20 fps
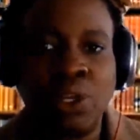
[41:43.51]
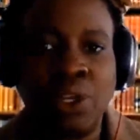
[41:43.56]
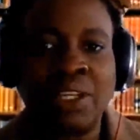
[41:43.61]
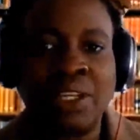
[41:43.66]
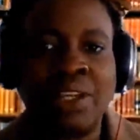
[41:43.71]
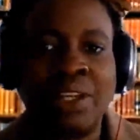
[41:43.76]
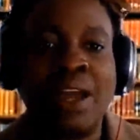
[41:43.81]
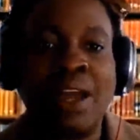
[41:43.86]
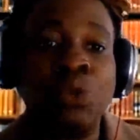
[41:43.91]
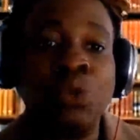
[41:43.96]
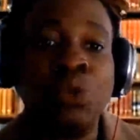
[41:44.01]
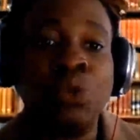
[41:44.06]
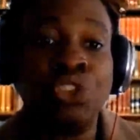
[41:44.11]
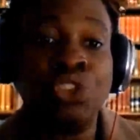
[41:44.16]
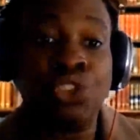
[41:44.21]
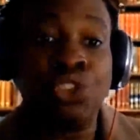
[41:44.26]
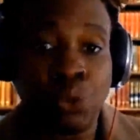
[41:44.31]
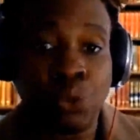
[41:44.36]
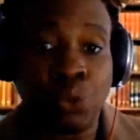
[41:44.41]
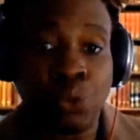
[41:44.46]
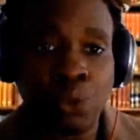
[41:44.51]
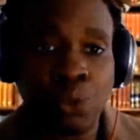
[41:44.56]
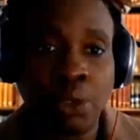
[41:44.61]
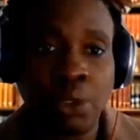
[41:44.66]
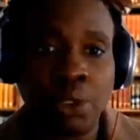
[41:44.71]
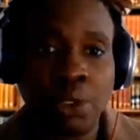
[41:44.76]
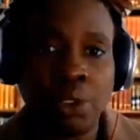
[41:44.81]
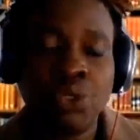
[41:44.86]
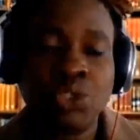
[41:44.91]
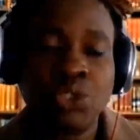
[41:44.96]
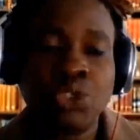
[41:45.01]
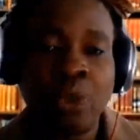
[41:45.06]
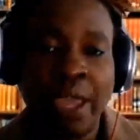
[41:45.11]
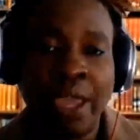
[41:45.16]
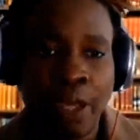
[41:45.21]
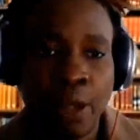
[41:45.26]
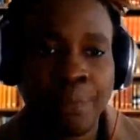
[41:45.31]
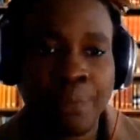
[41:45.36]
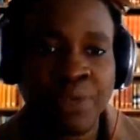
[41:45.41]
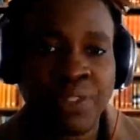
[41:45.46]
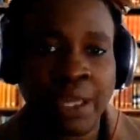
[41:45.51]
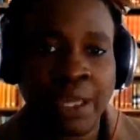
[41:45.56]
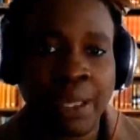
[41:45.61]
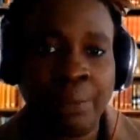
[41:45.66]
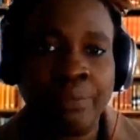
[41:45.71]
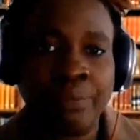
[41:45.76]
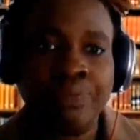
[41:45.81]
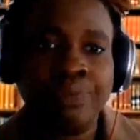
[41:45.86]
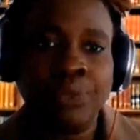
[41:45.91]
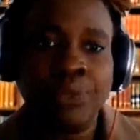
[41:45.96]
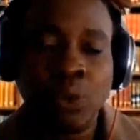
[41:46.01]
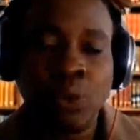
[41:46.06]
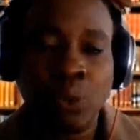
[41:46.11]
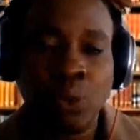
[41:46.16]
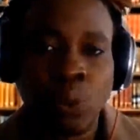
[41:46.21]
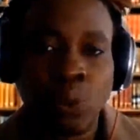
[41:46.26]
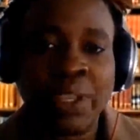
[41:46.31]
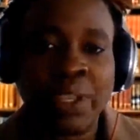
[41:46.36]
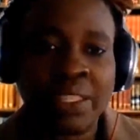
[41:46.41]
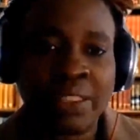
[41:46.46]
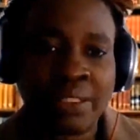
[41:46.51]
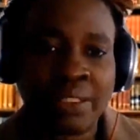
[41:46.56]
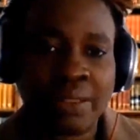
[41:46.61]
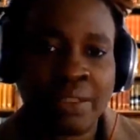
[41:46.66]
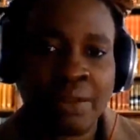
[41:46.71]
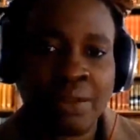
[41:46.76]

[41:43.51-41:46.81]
What can we do to help them with,